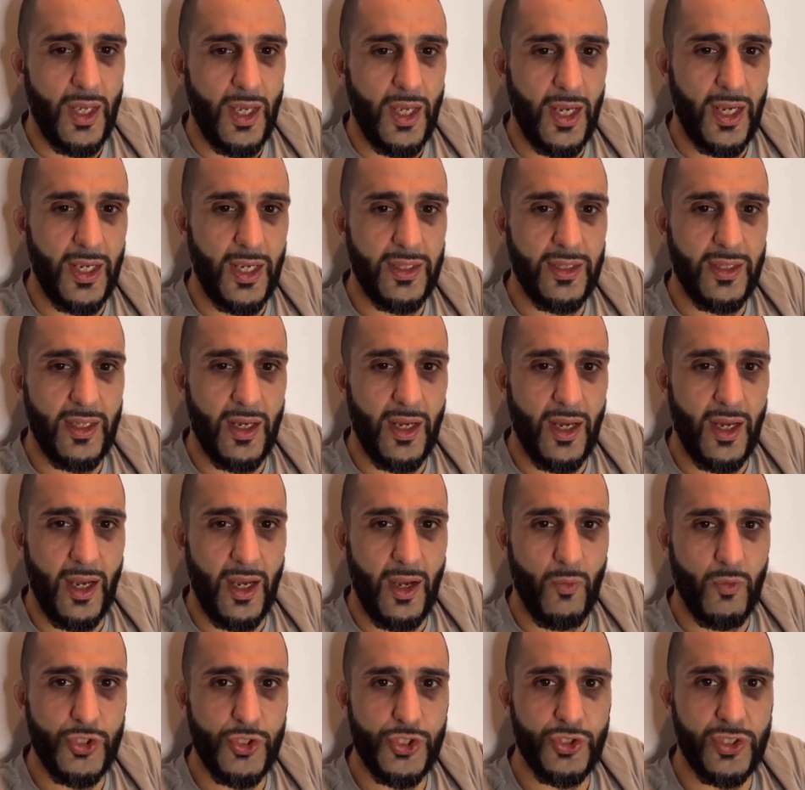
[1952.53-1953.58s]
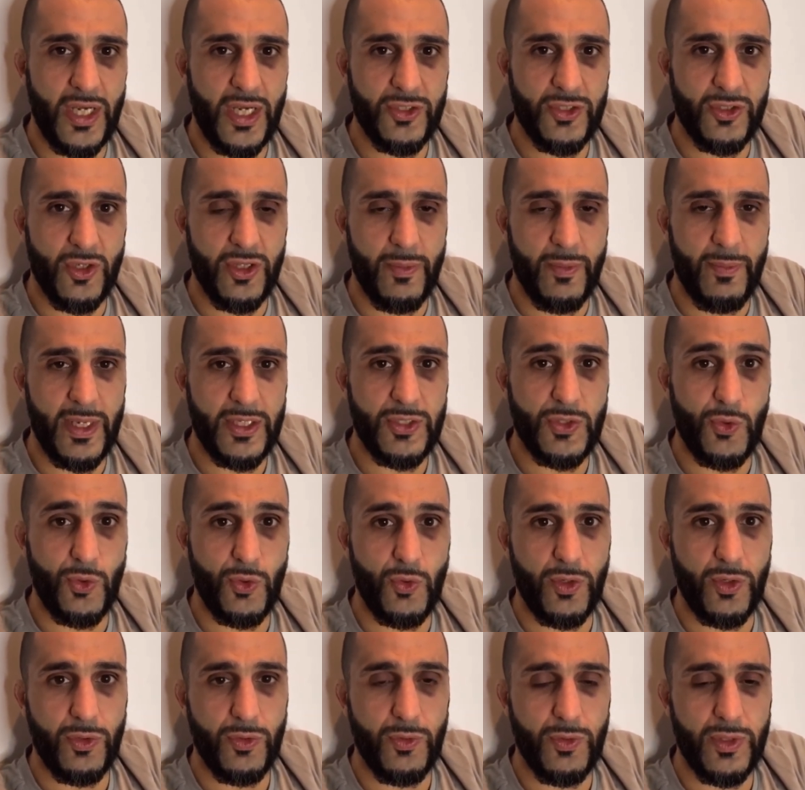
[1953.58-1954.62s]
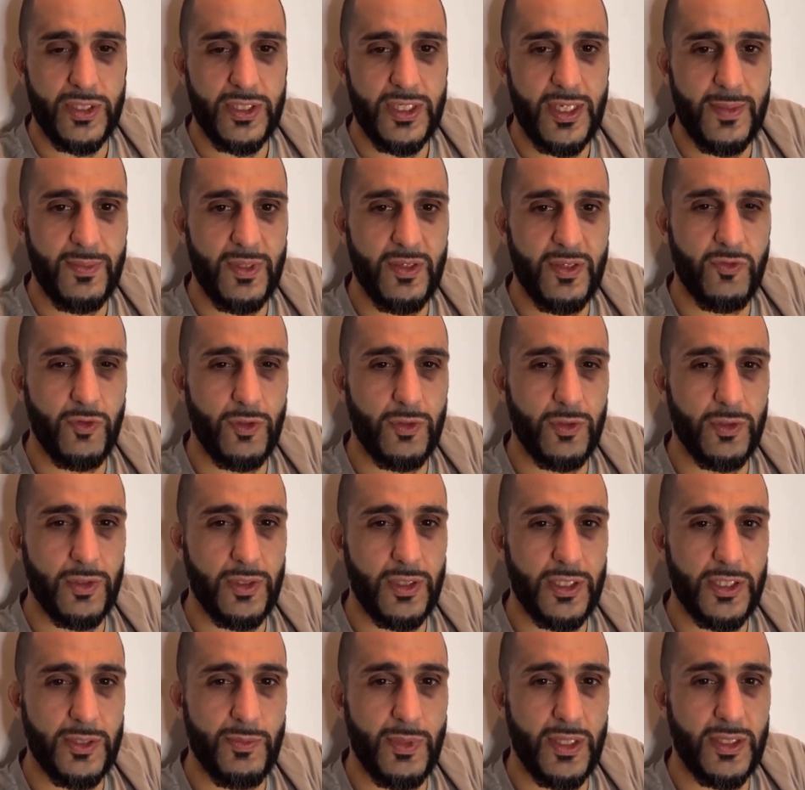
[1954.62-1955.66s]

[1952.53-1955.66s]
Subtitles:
And I wish you guys all the best. We're going through the same difficulties.